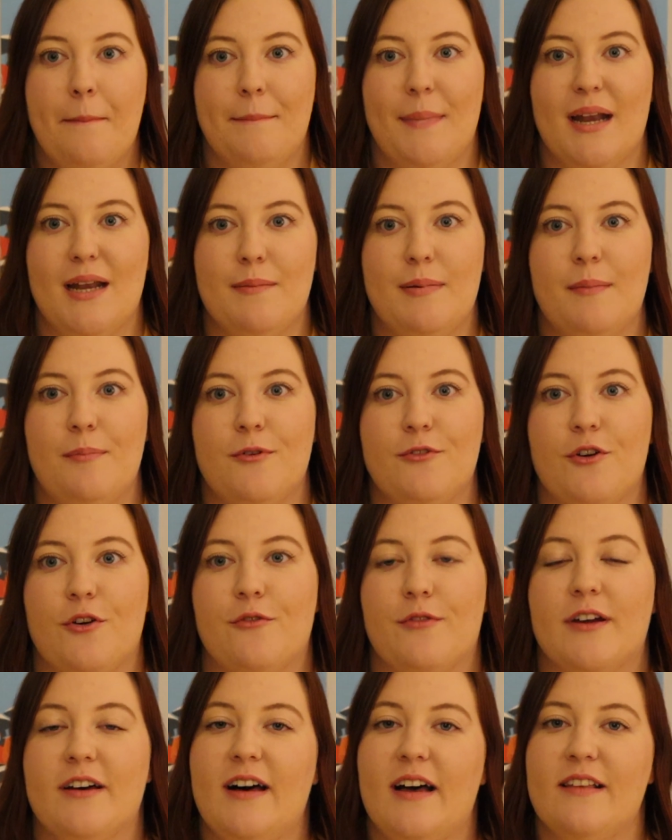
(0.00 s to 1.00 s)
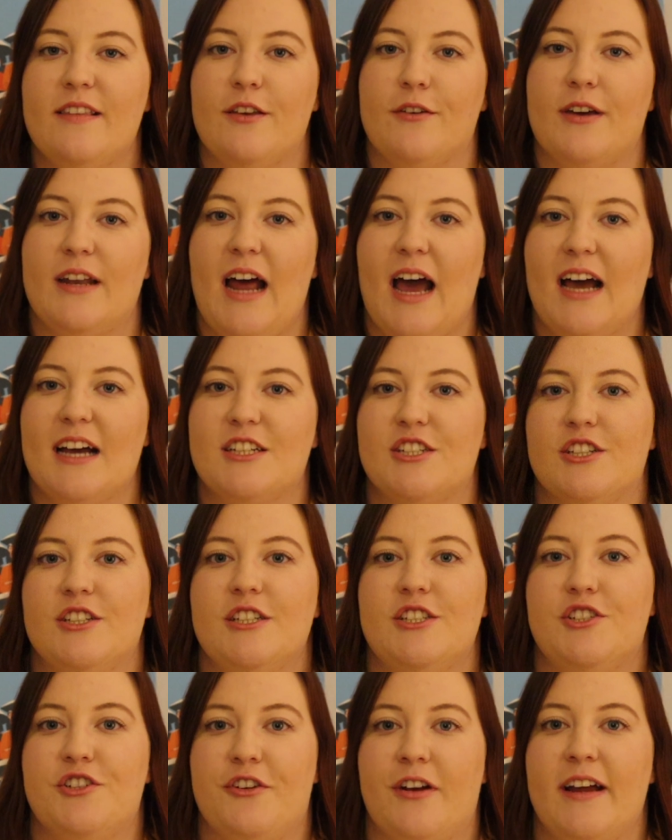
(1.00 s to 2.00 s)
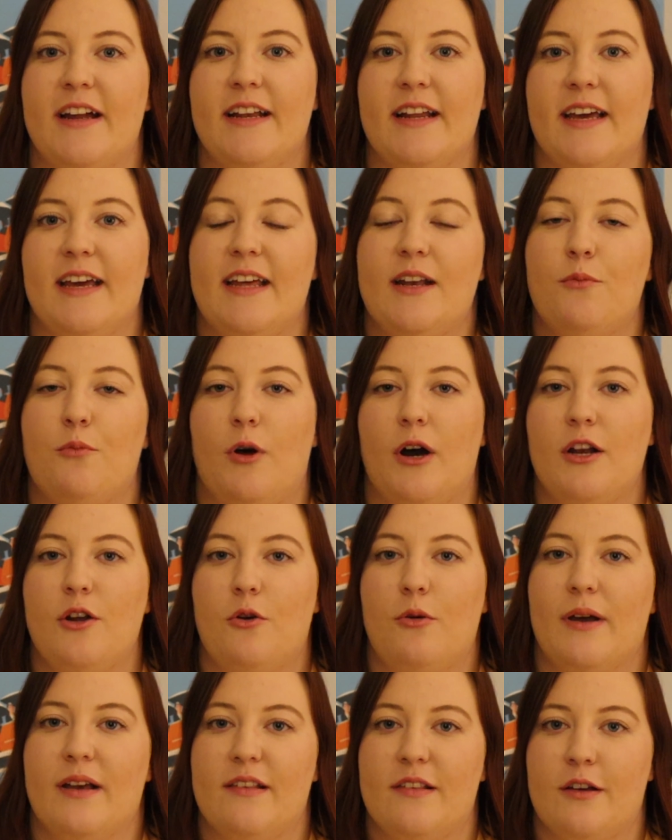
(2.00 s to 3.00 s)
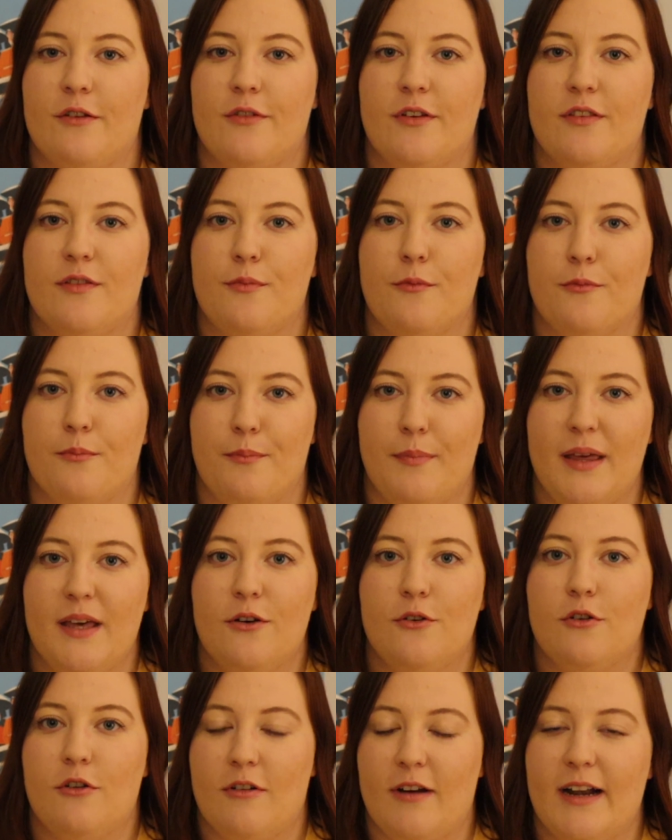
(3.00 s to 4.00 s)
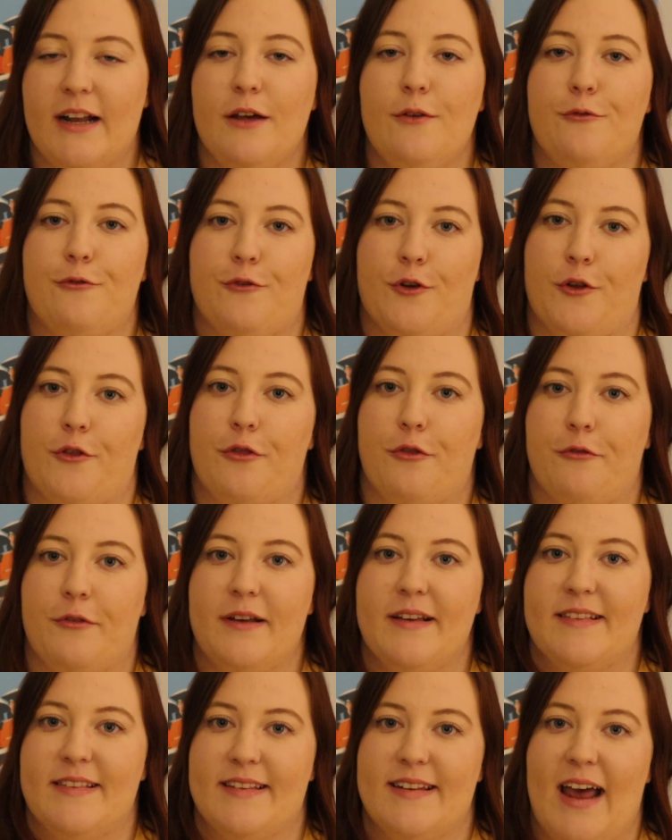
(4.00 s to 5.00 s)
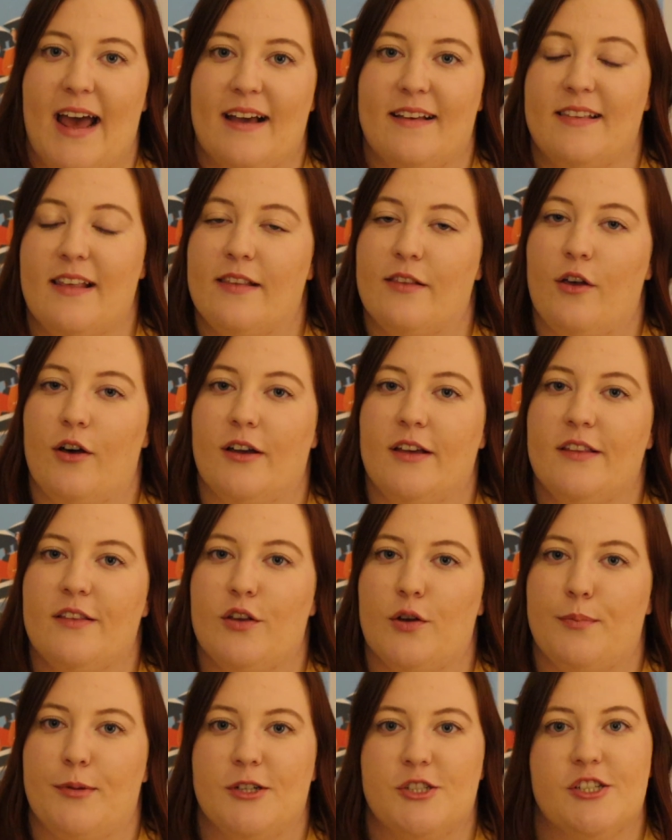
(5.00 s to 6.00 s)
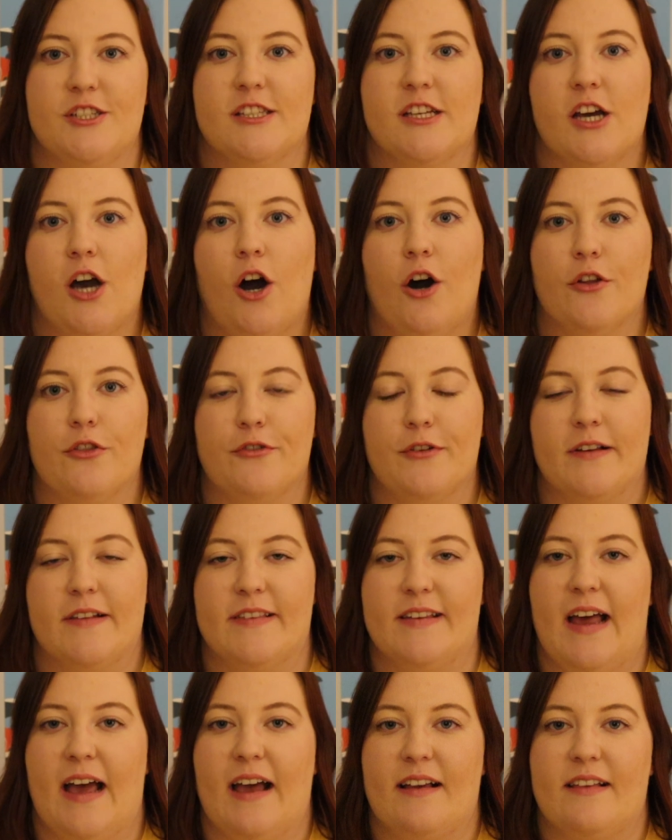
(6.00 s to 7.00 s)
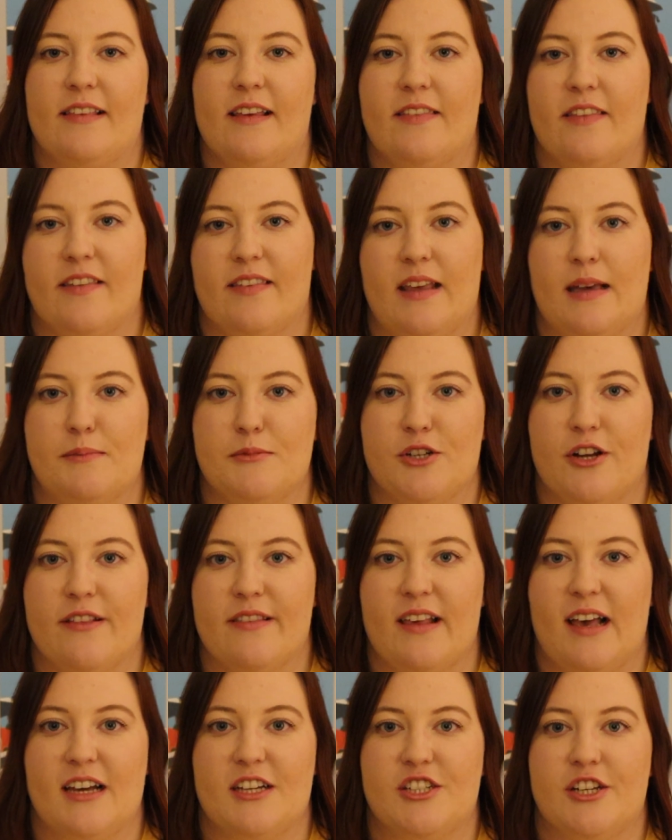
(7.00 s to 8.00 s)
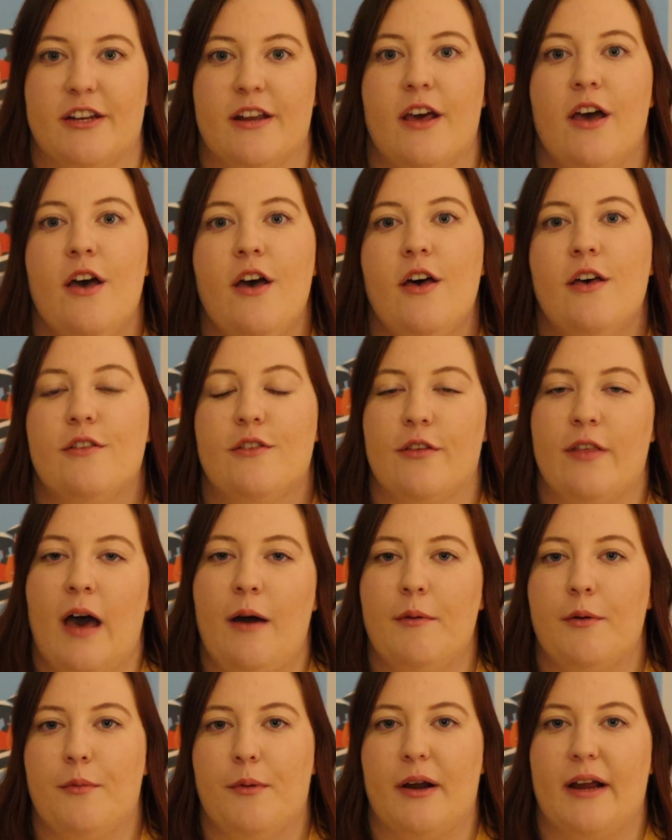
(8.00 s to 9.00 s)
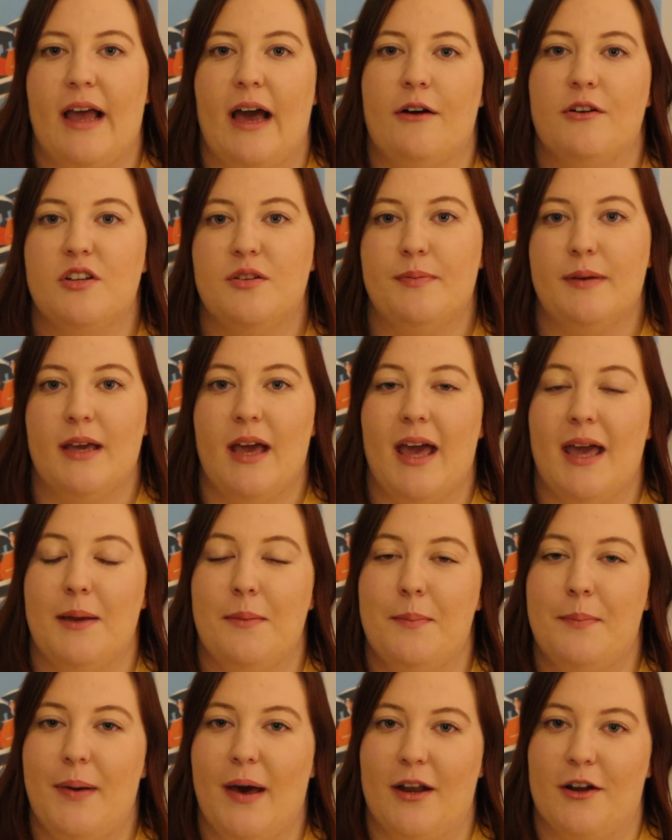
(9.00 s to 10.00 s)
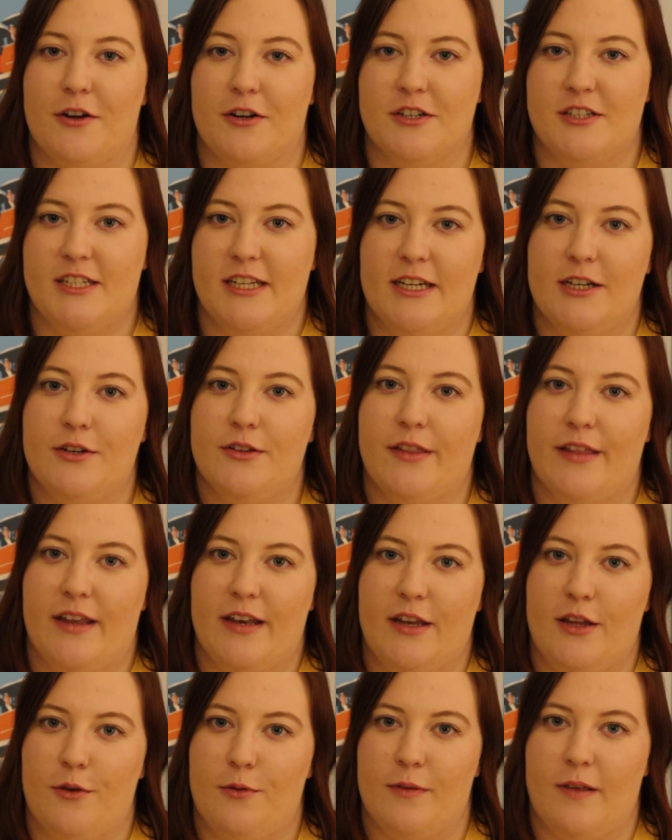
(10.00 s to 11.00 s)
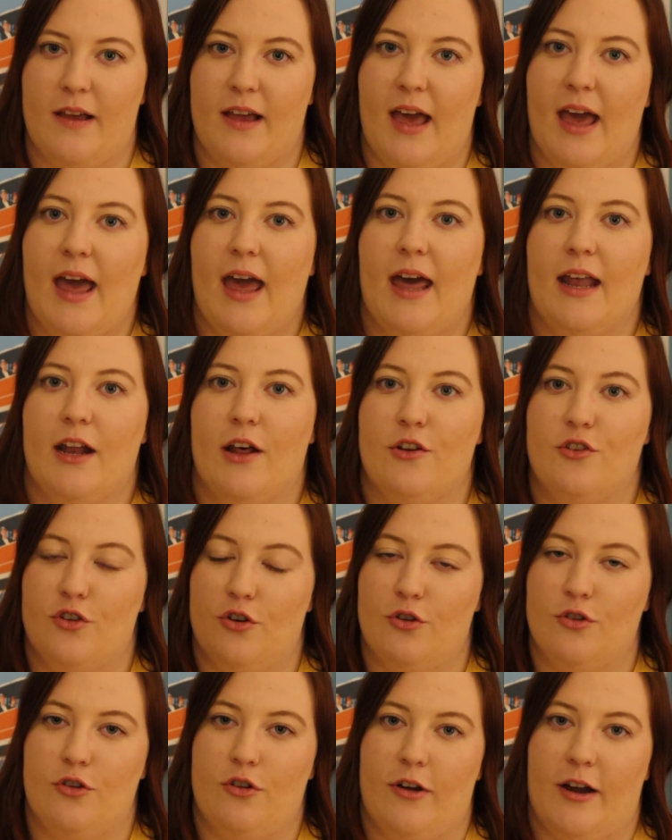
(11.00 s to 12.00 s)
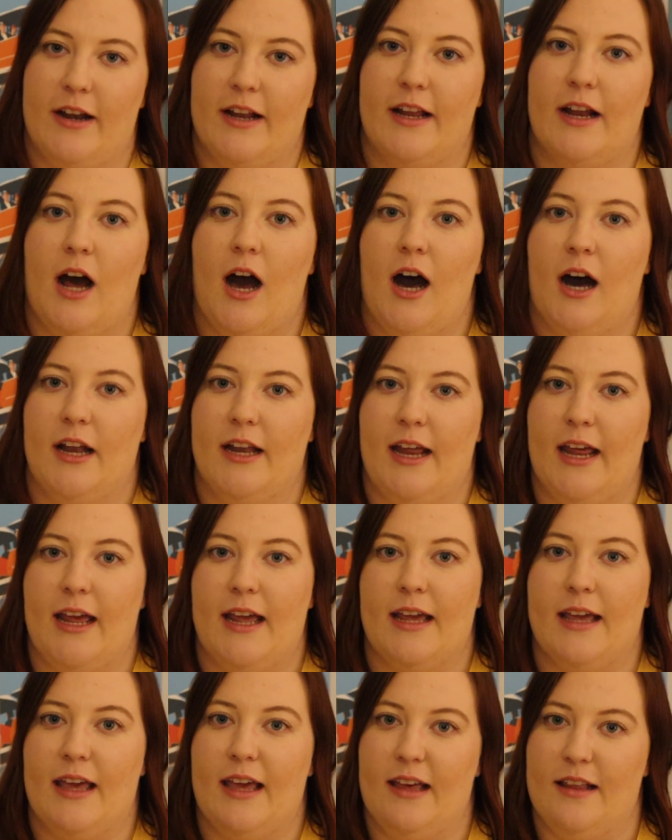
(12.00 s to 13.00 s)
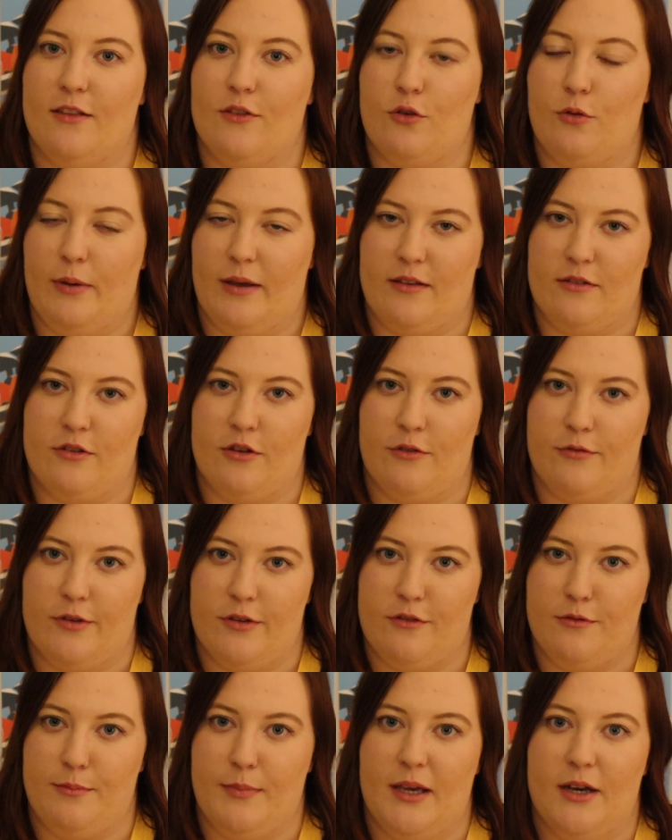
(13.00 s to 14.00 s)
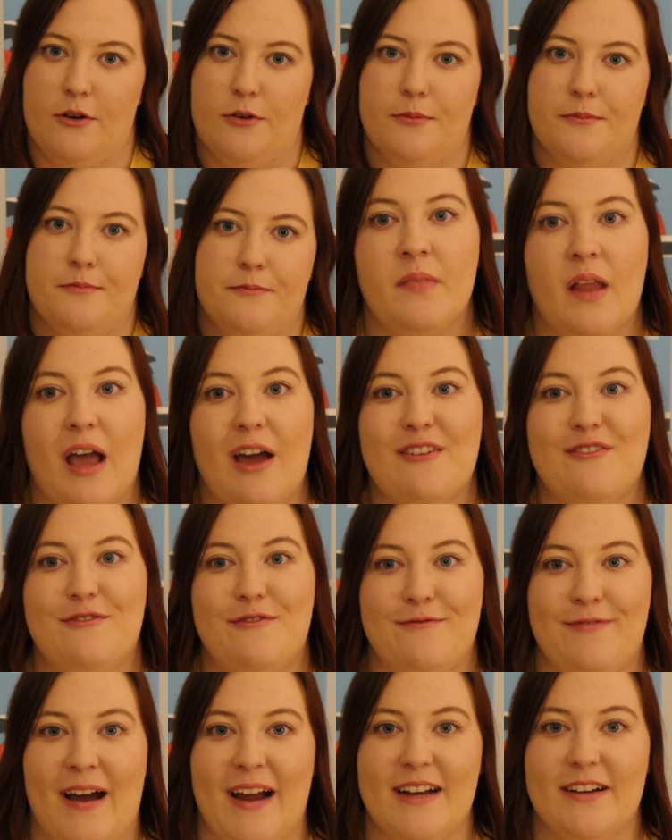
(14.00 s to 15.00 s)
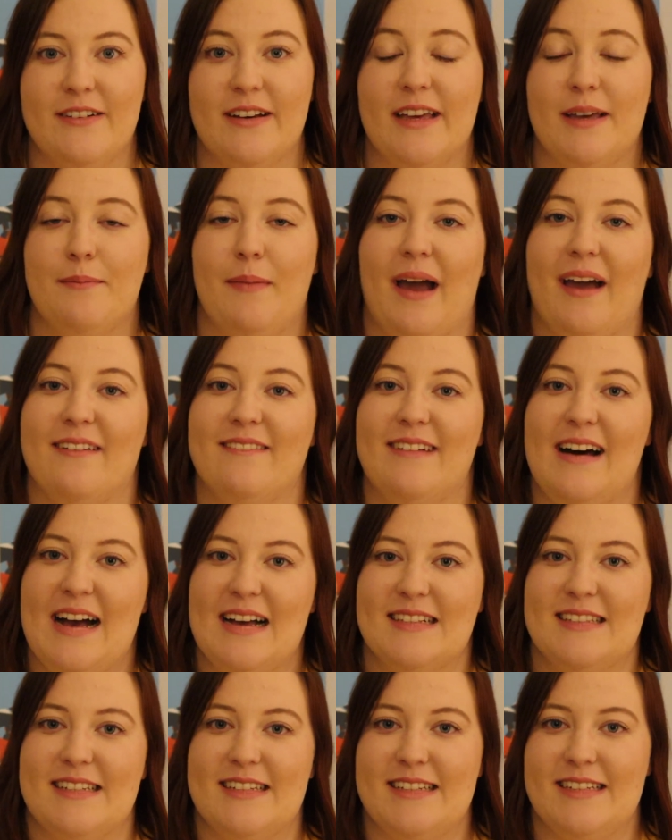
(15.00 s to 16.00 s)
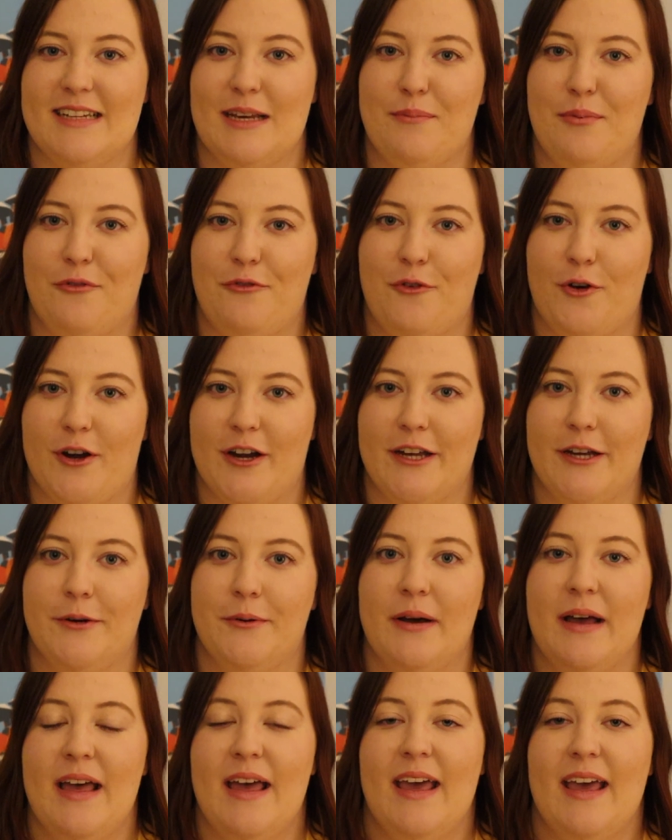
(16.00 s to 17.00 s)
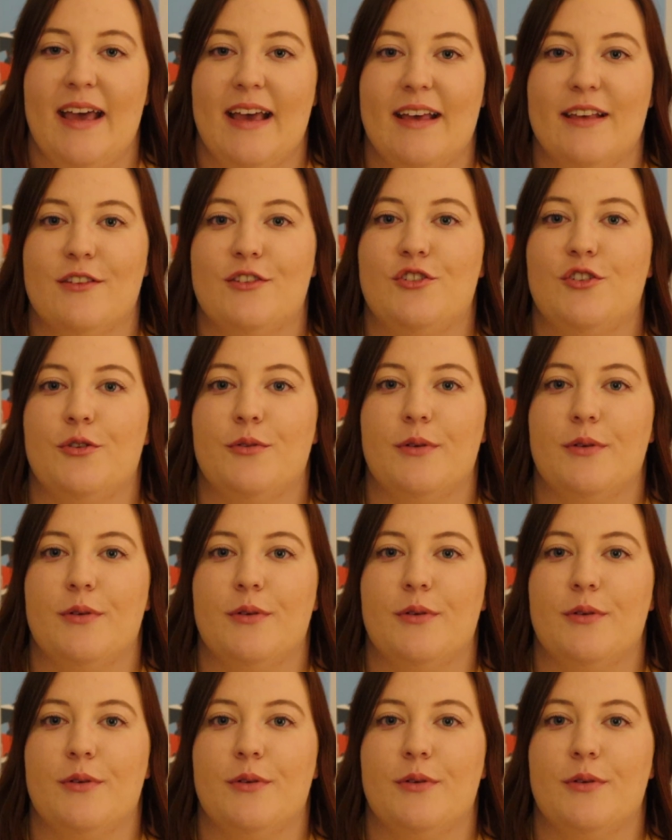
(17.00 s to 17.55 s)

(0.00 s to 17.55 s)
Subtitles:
Many people don't realize you can actually trade in 1 quick service meal credit for 3 snacks as long as you're purchasing all 3 snacks in the same transaction. So that would work out to be a better deal than using an adult credit on a kid's quick service meal. Finally, my last tip for you is to